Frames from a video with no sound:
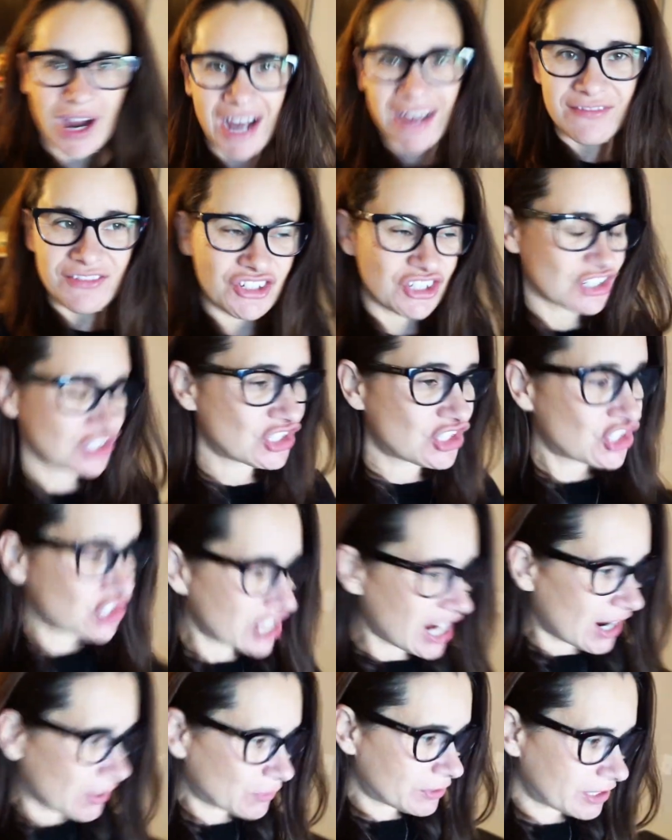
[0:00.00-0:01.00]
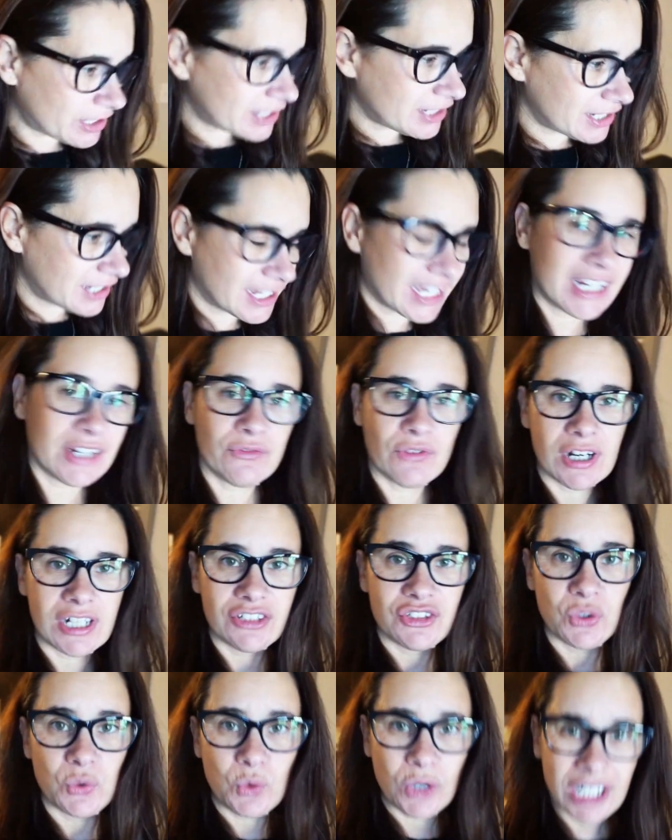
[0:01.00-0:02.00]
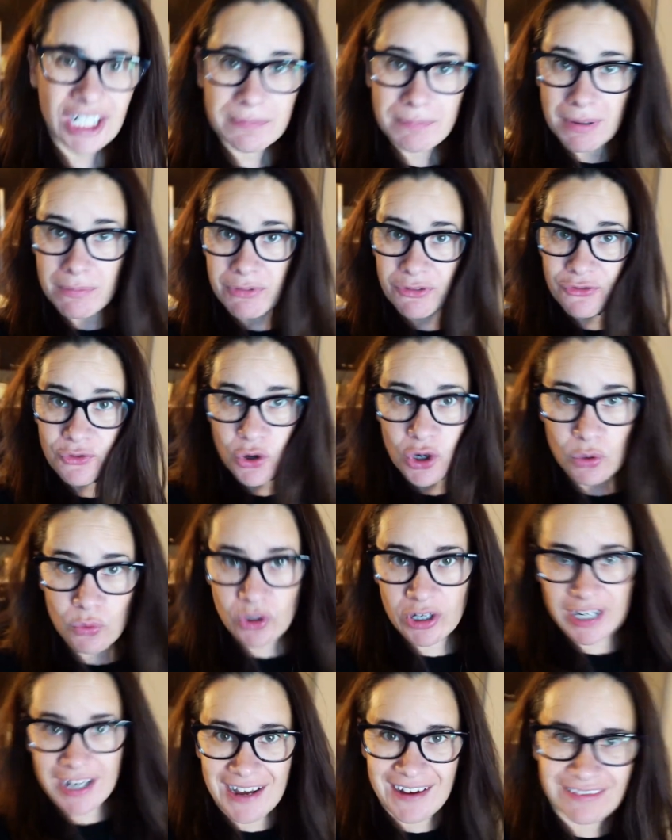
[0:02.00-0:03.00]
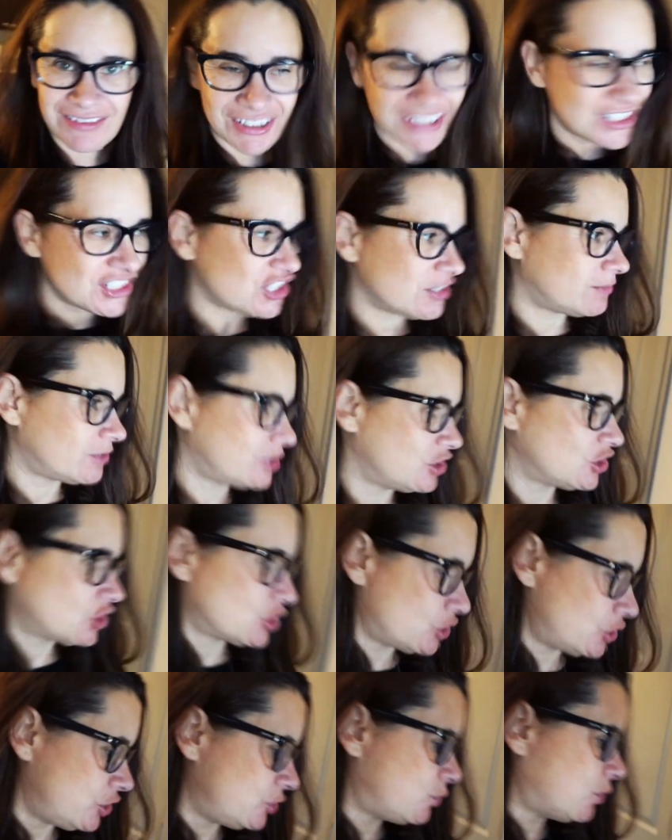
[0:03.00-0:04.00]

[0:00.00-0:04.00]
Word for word: I've just showered, getting ready to work, but before we're going to have lunch, I'm going to show you